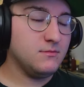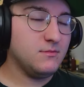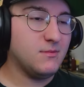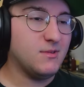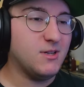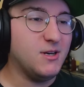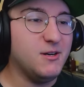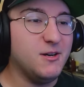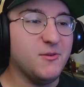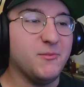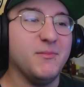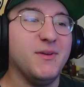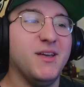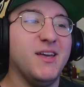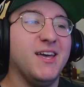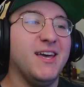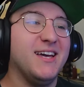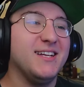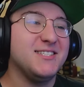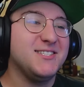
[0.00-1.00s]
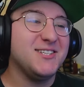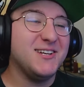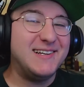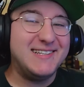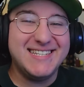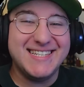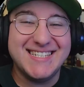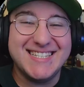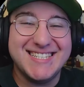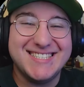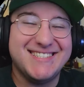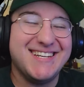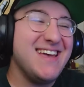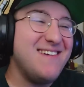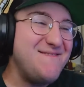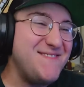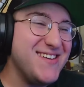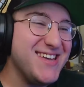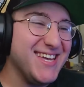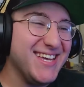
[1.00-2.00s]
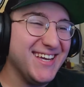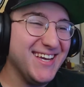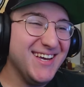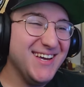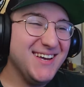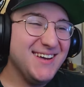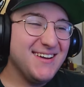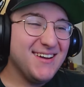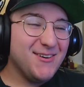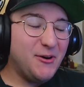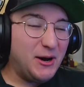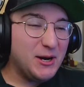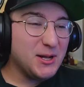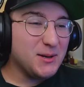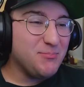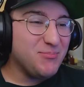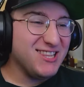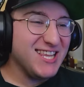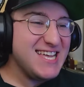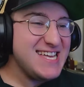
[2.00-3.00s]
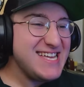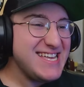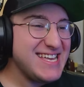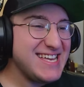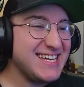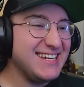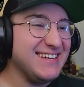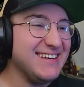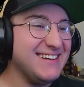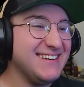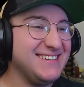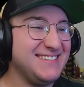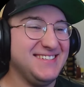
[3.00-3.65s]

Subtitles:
Oh, man. Cersei and Jaime. What a plan.